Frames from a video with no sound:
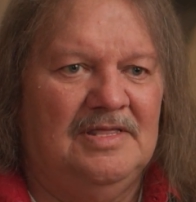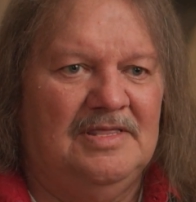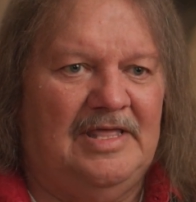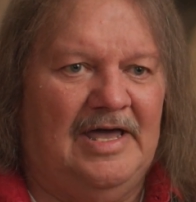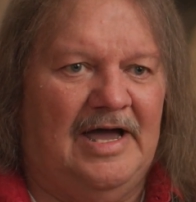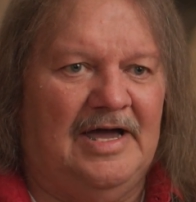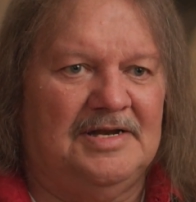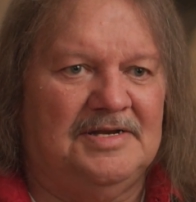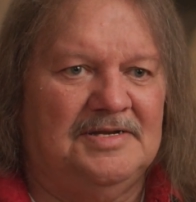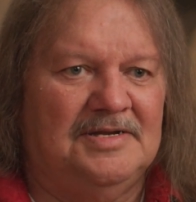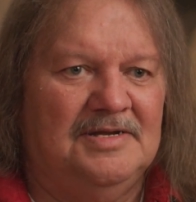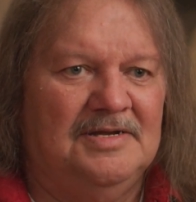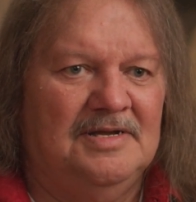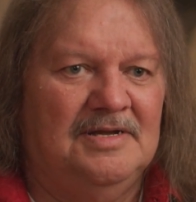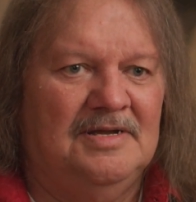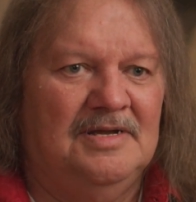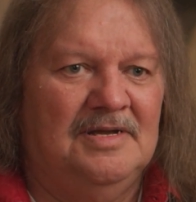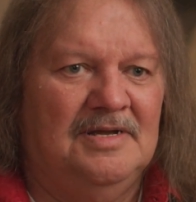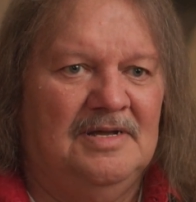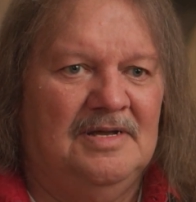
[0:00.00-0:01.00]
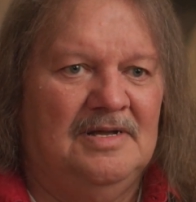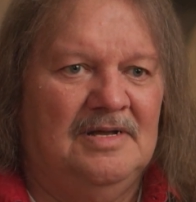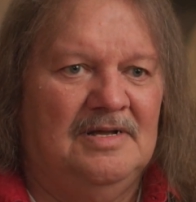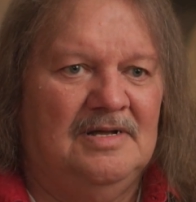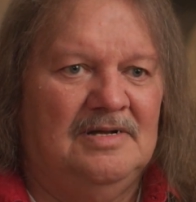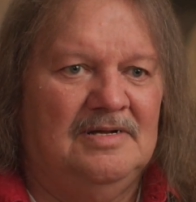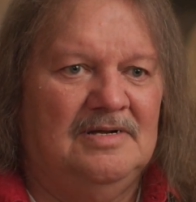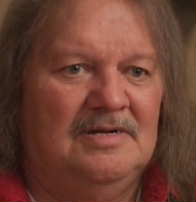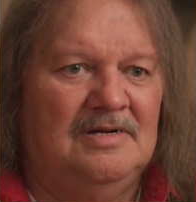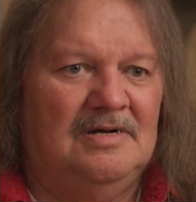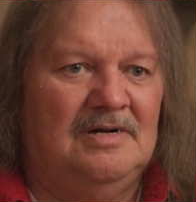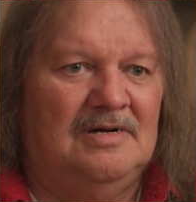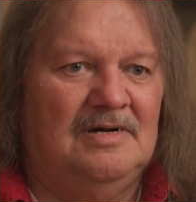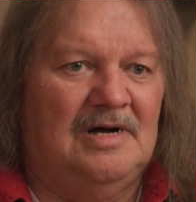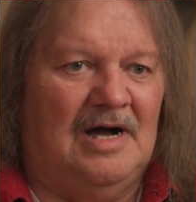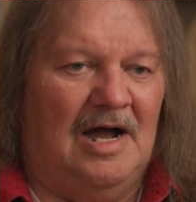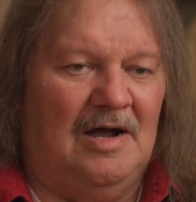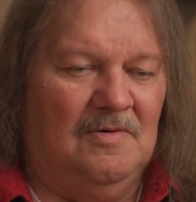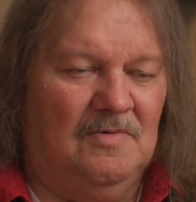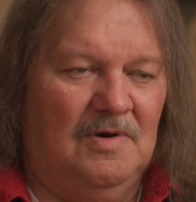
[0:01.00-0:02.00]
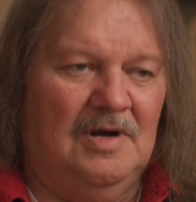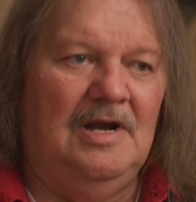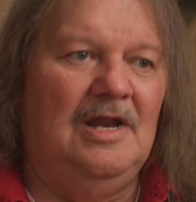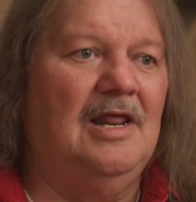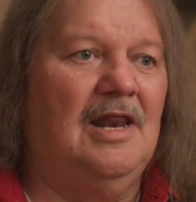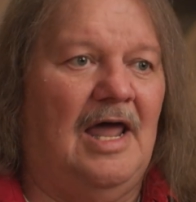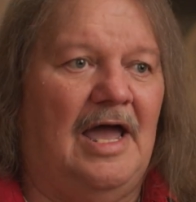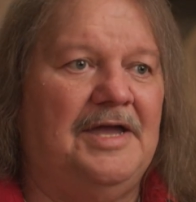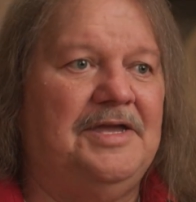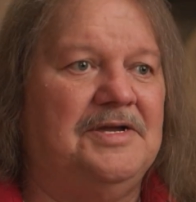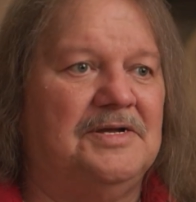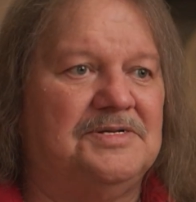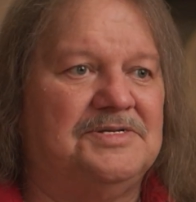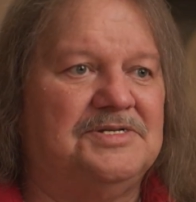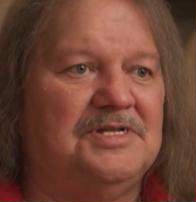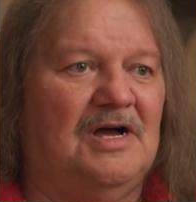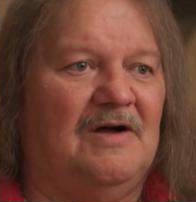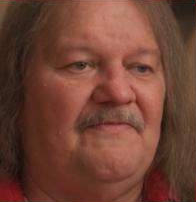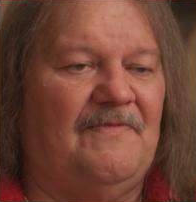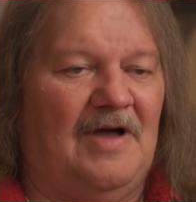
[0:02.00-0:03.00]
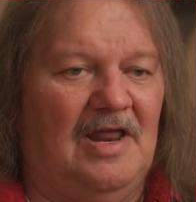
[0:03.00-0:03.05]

that I really like your stuff.